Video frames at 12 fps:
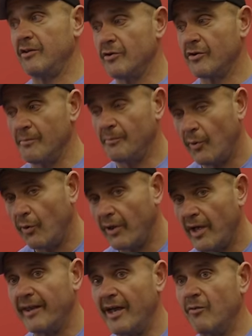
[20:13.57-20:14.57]
you're going to pull
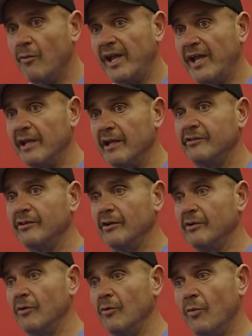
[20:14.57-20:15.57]
on that weight, and it's
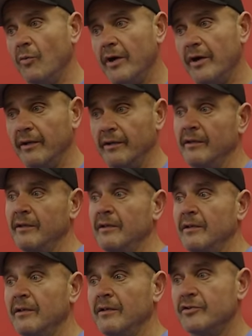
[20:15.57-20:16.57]
going to go 1,
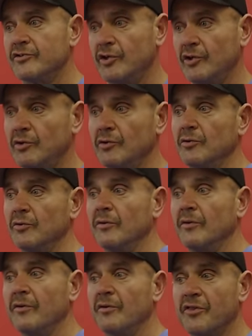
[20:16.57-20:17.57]
2,
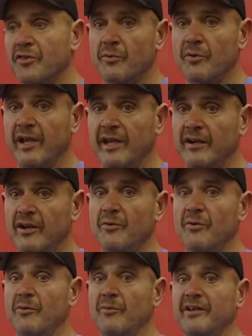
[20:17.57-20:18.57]
3. And you know
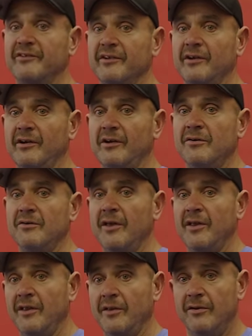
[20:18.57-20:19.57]
where the weight's going to go?
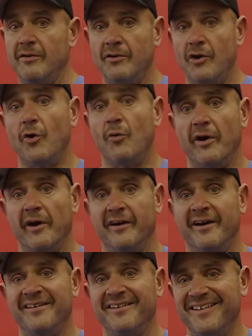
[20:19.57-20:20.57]
Nowhere.
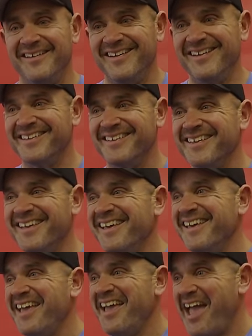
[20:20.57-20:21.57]

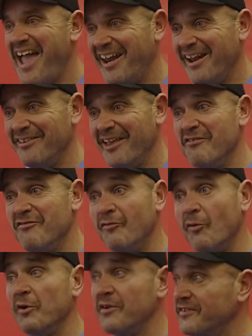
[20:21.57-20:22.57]
And on that
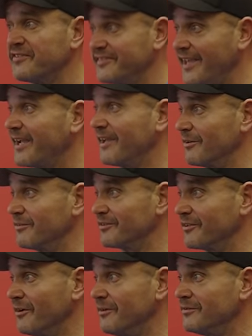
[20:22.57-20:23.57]
fourth second or
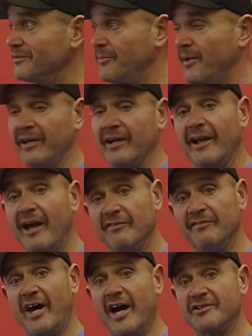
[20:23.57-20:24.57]
so, depending on how
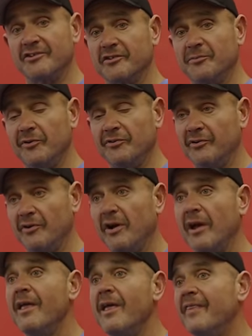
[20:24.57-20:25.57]
fast or explosive you are,
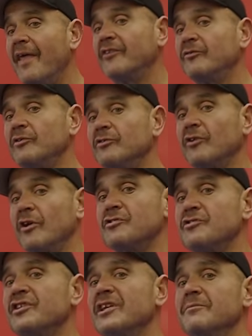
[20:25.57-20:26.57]
that's when you'll start to see